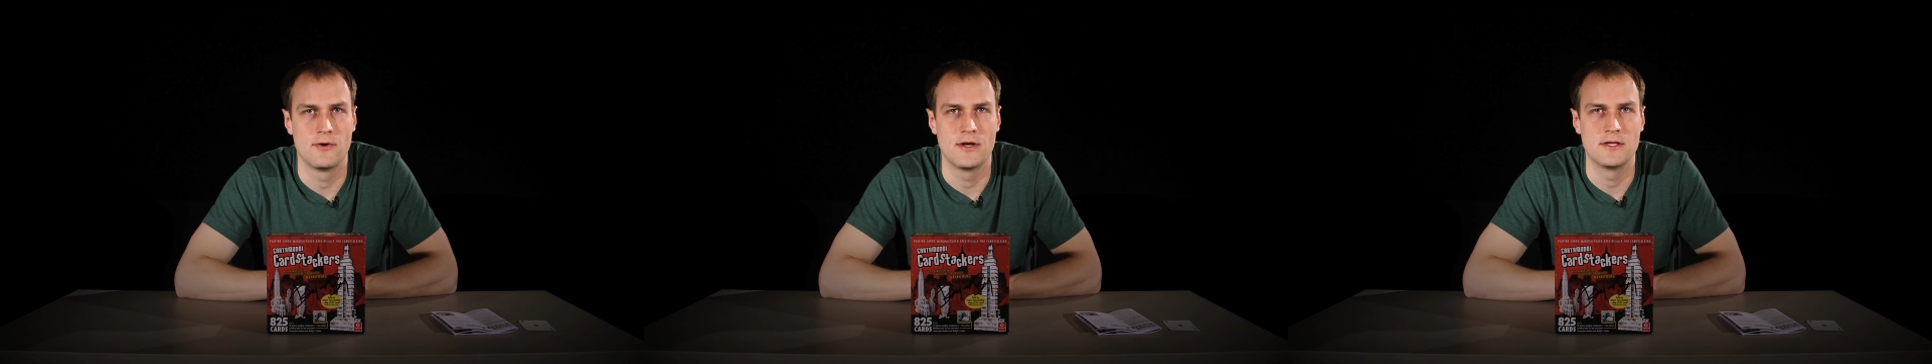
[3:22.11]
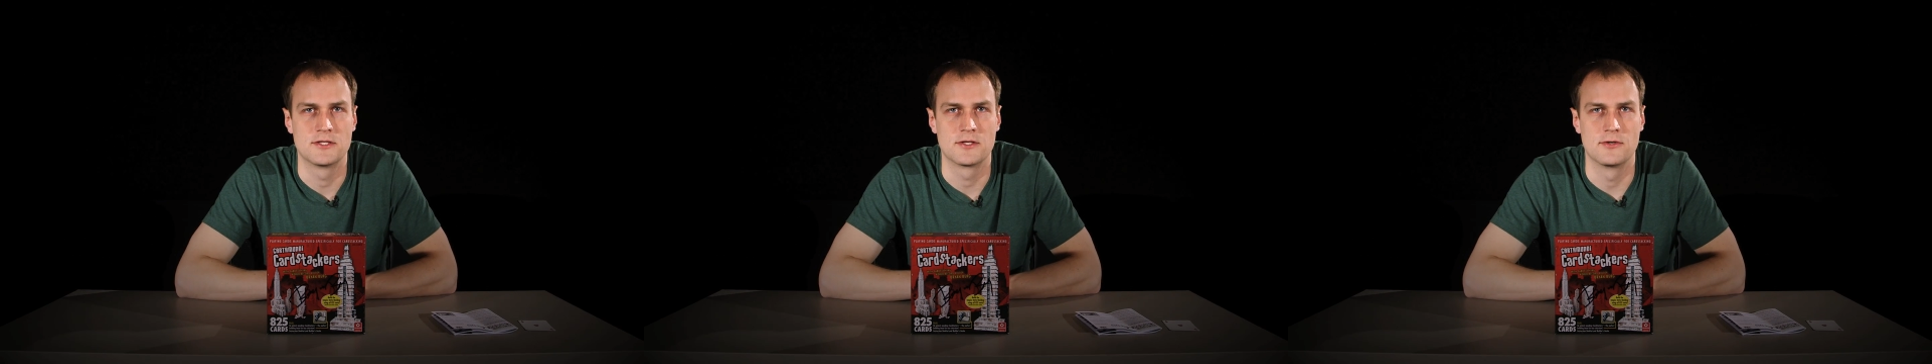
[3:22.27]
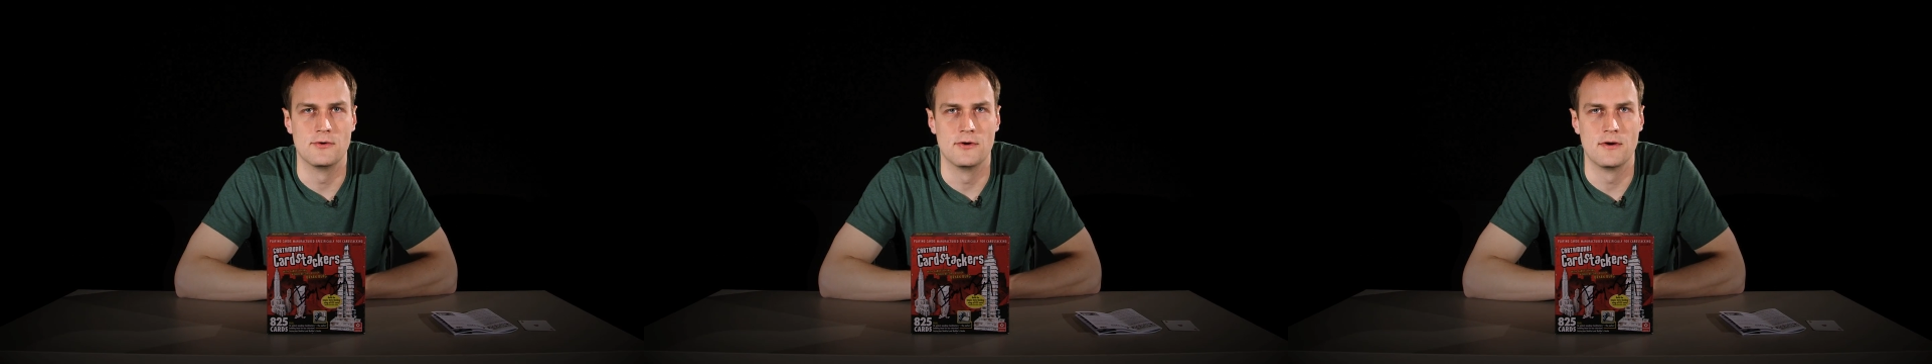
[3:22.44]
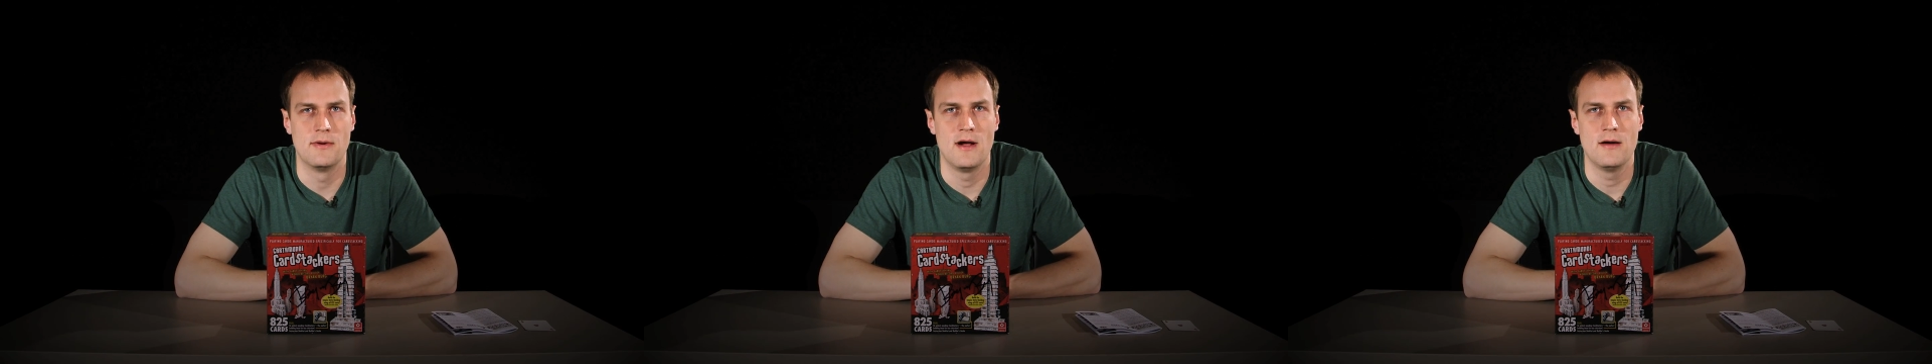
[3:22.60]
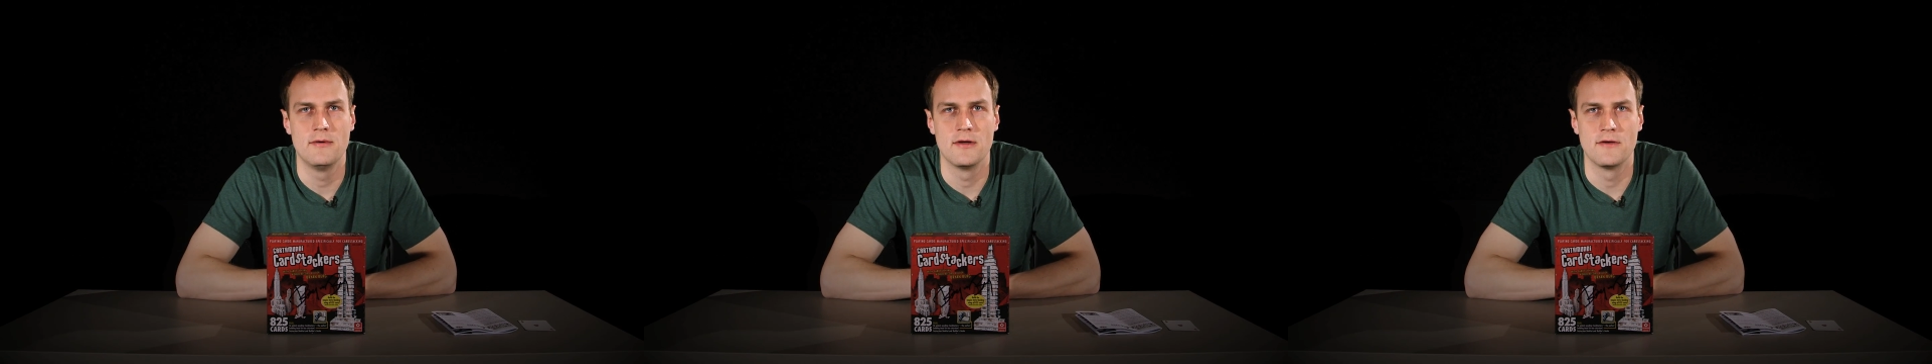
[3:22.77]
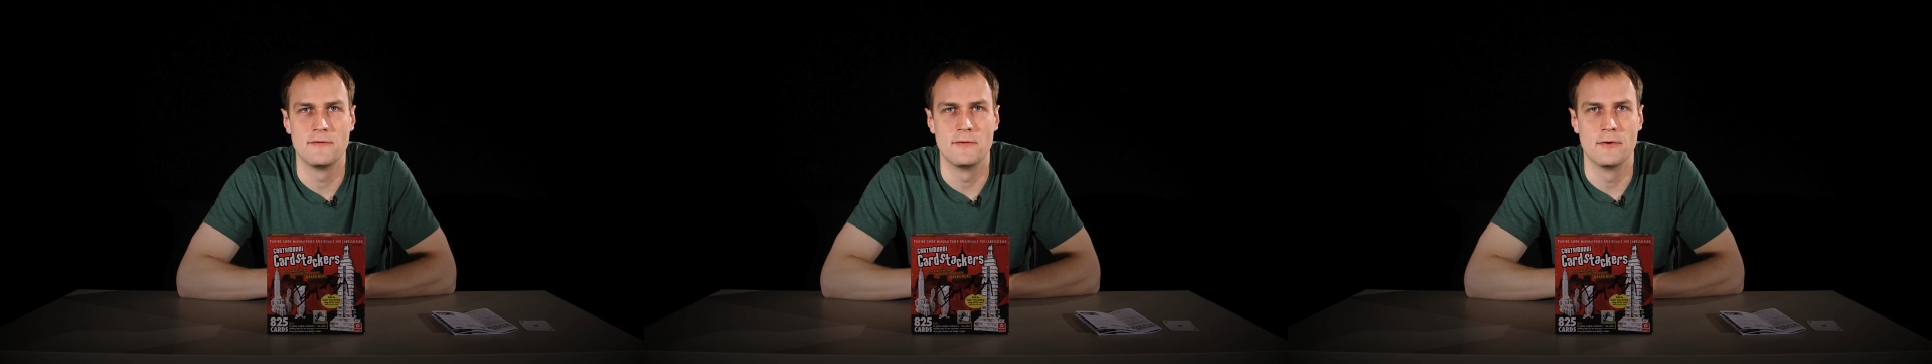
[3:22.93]
score,
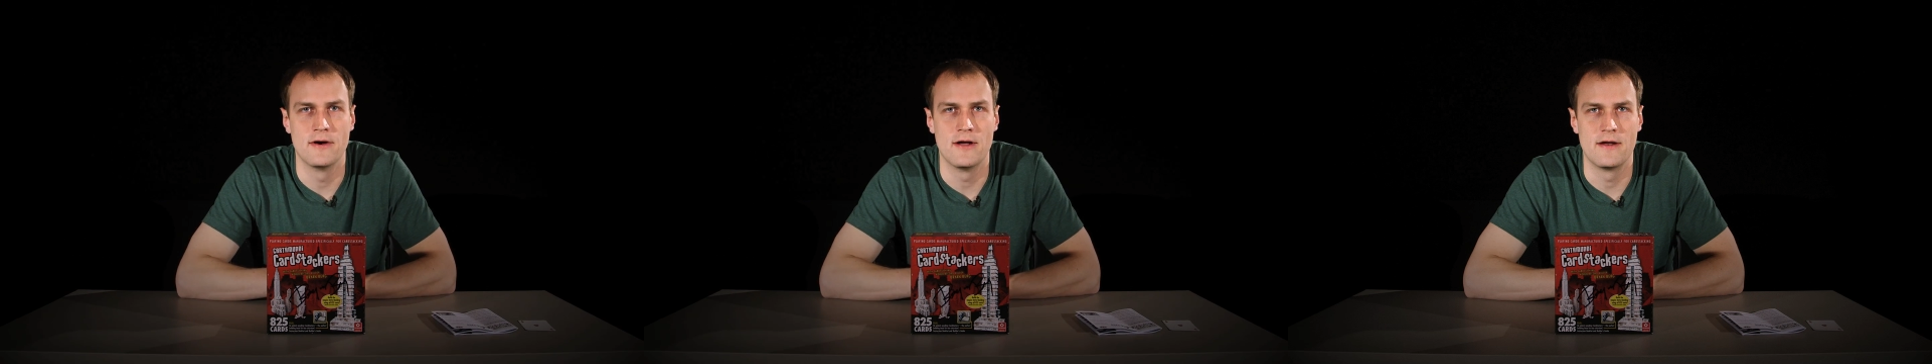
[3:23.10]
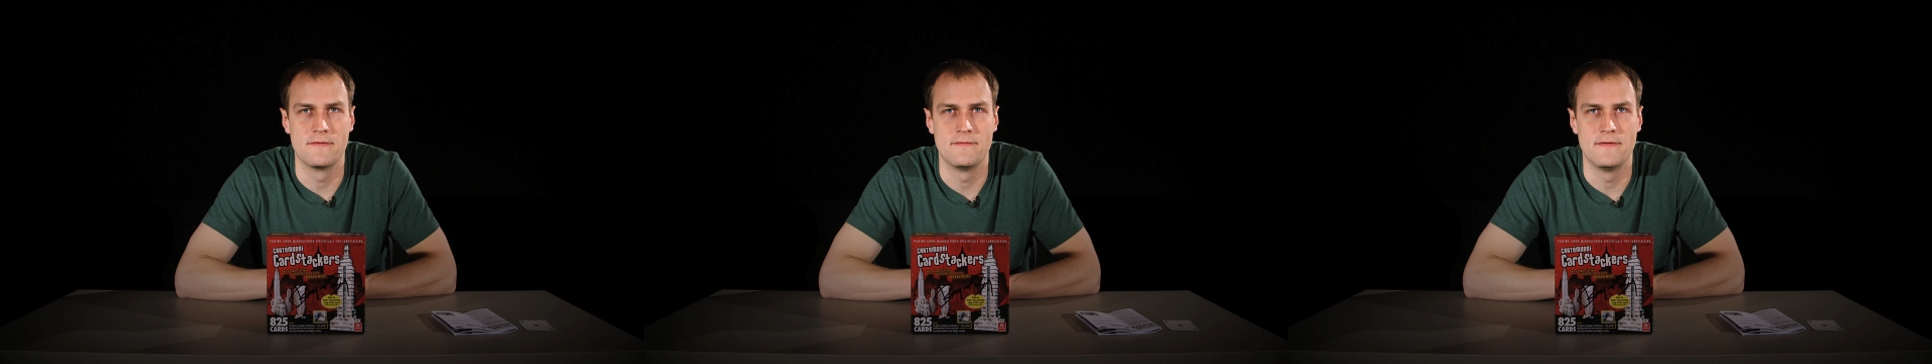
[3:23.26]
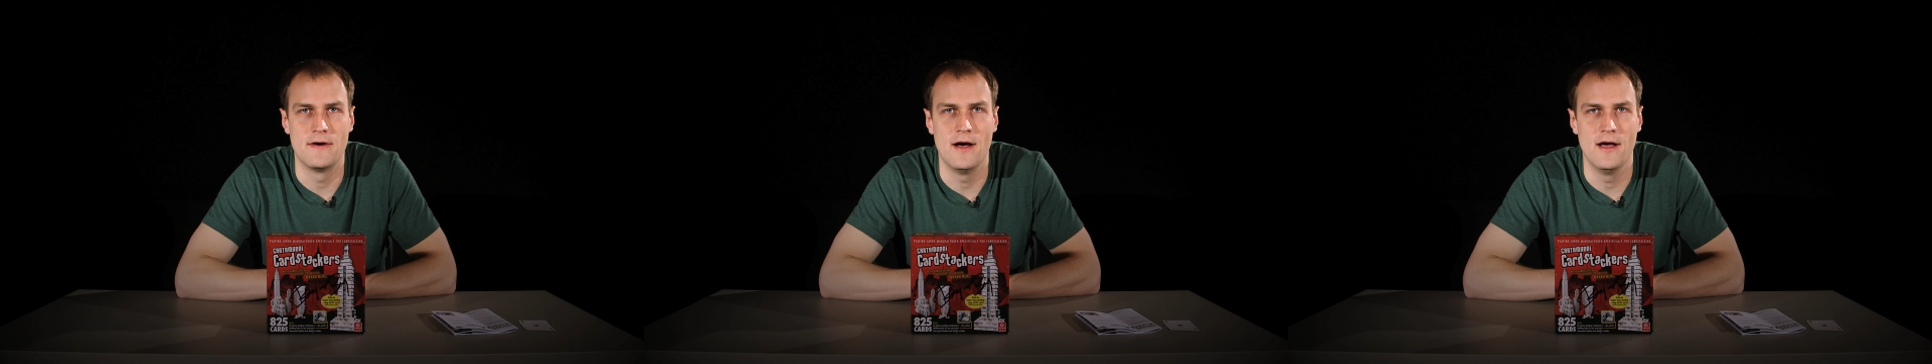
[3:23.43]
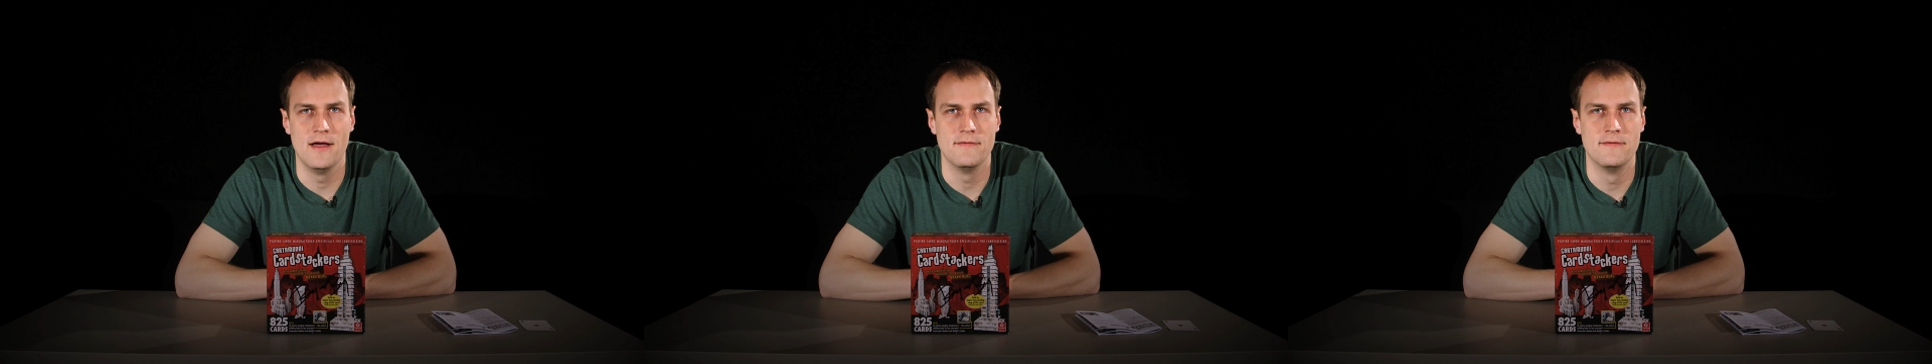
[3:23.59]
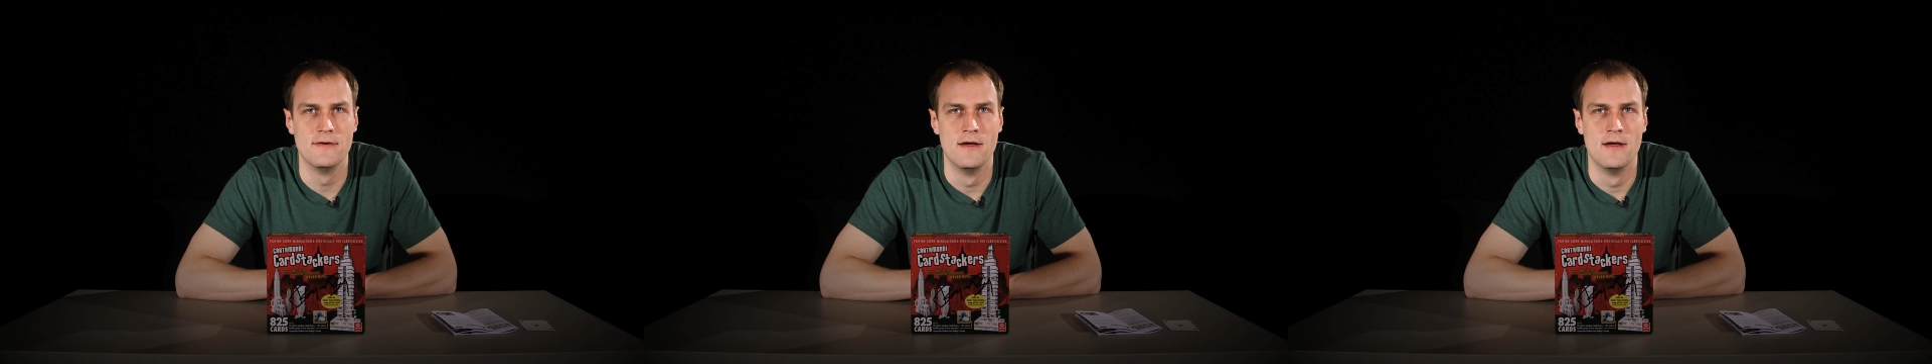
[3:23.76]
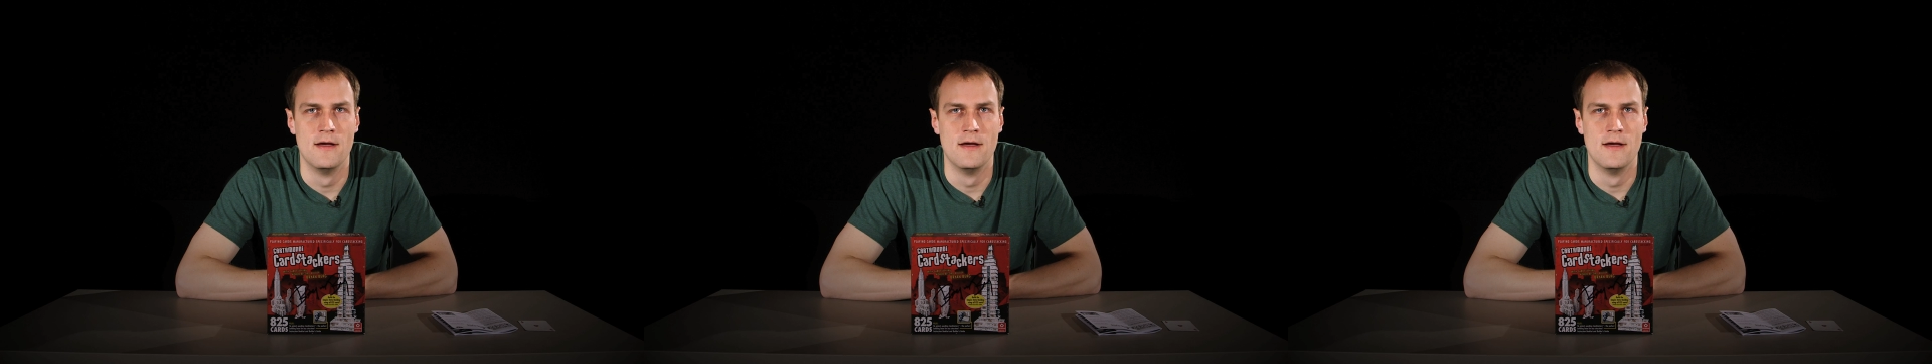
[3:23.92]
probably 4 out of 5.